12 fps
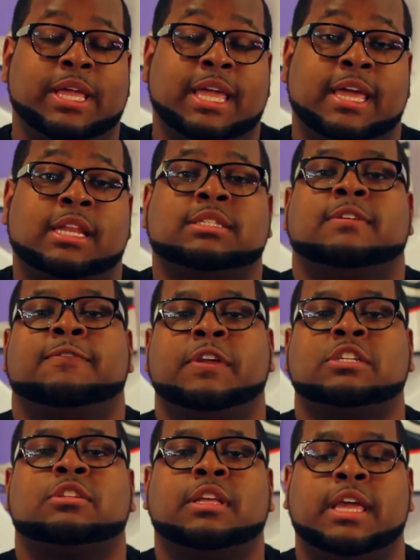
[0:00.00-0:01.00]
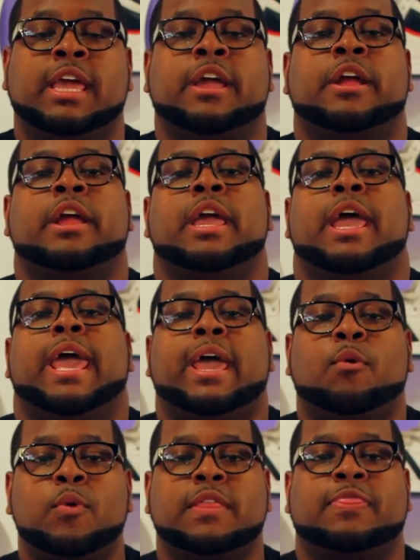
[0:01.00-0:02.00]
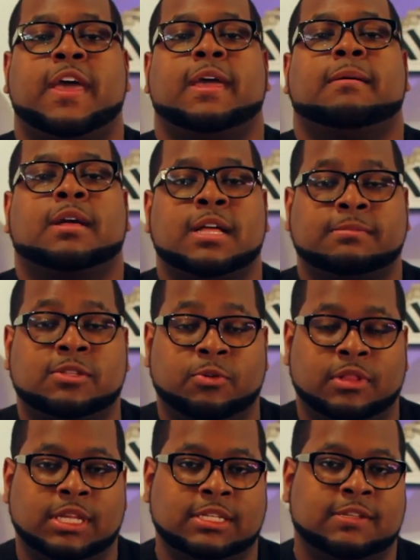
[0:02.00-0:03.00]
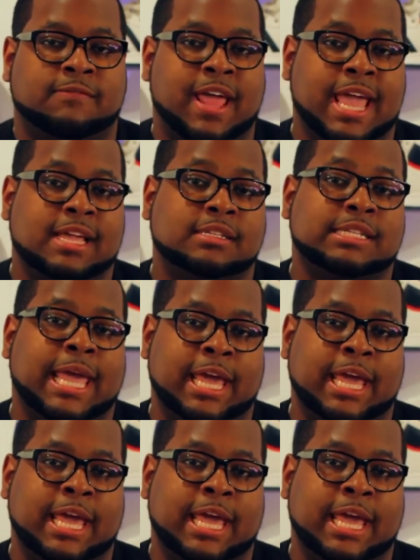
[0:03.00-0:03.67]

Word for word: Weekend is officially here, and with that comes the release of Nike's